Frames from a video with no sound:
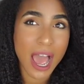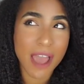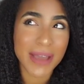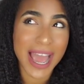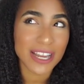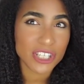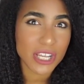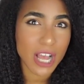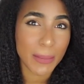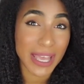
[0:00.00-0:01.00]
I'm
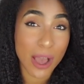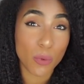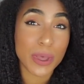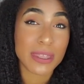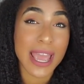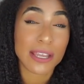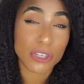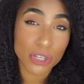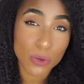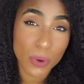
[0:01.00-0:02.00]
actually coming out with a
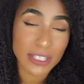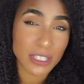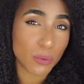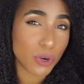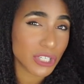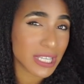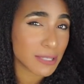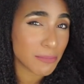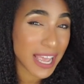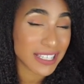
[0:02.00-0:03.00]
new one, so watch
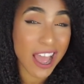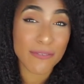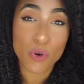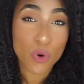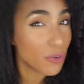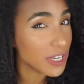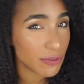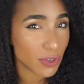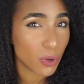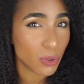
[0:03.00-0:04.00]
this space. I've
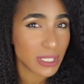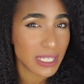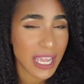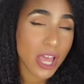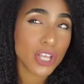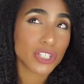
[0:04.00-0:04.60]
already recorded it.